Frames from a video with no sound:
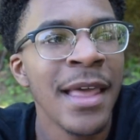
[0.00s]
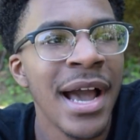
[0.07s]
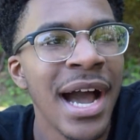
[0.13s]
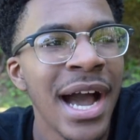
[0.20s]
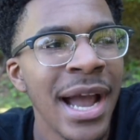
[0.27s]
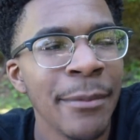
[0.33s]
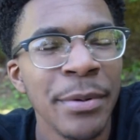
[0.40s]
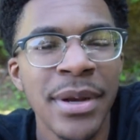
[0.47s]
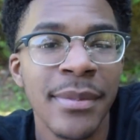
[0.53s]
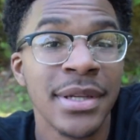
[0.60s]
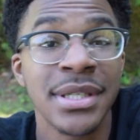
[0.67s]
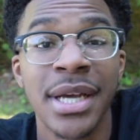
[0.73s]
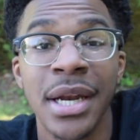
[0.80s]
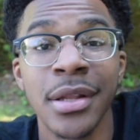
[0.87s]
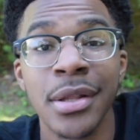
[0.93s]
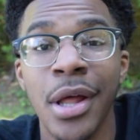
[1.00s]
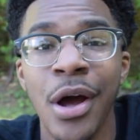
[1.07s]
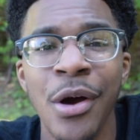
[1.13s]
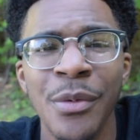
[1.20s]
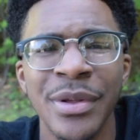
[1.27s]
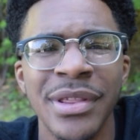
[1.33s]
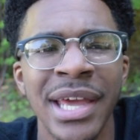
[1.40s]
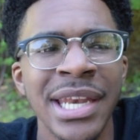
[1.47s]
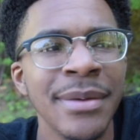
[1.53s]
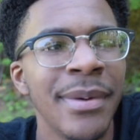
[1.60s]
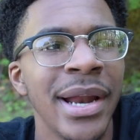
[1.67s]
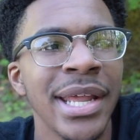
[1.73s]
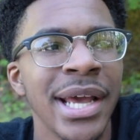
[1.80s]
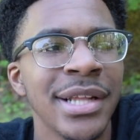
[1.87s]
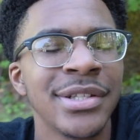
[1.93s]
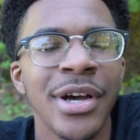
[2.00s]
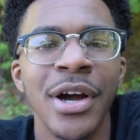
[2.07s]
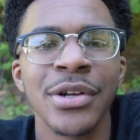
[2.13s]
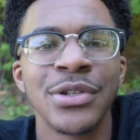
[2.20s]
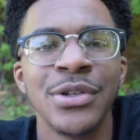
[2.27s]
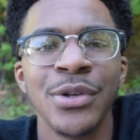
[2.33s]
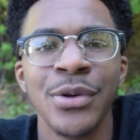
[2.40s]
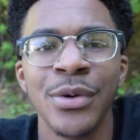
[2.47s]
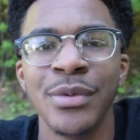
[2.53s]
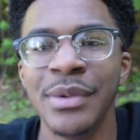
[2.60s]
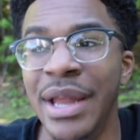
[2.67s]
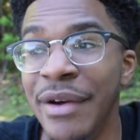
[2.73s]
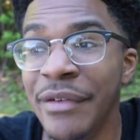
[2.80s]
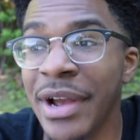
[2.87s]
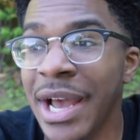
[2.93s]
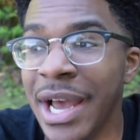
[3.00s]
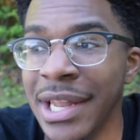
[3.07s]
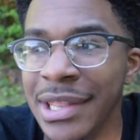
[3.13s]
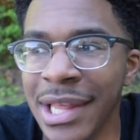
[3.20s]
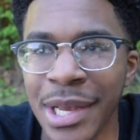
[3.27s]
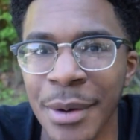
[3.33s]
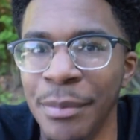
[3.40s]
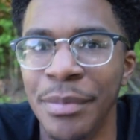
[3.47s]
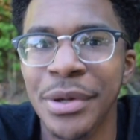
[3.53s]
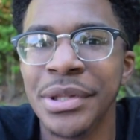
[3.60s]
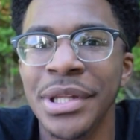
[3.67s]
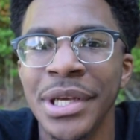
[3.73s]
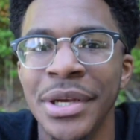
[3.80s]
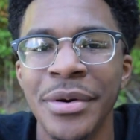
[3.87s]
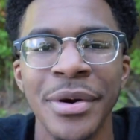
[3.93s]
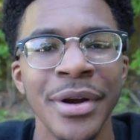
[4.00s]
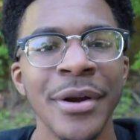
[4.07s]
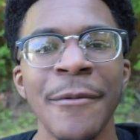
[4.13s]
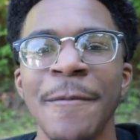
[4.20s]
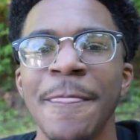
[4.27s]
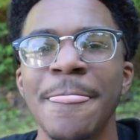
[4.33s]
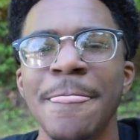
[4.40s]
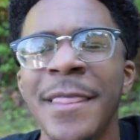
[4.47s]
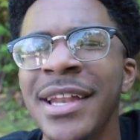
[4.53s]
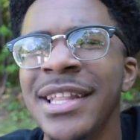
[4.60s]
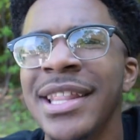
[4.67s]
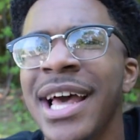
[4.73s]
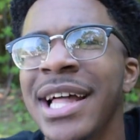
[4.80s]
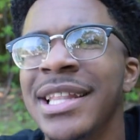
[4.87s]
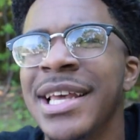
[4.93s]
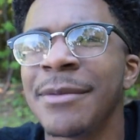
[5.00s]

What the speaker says: I pretty much got along with anybody I talked to, never had like a bully or none of that.